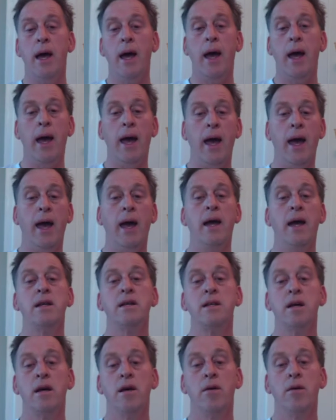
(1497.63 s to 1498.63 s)

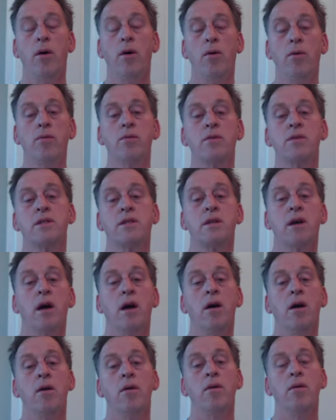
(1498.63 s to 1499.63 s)
and
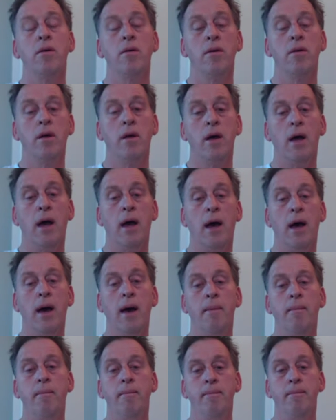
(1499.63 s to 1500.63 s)
also
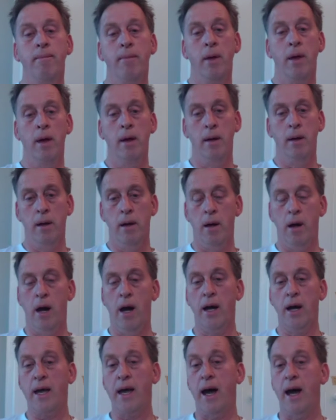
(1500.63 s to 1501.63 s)

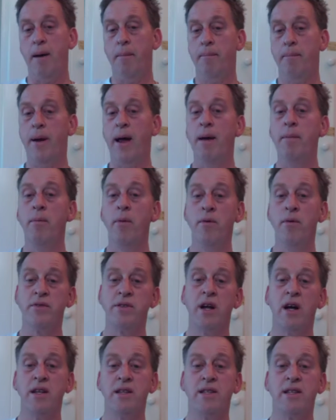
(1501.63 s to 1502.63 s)
I can't play moves
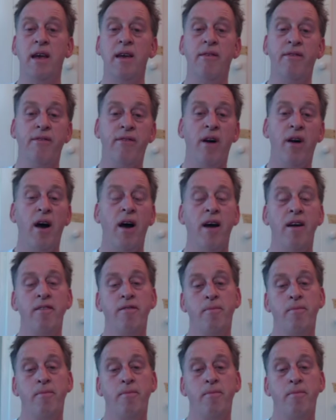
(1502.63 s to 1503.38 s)
like d5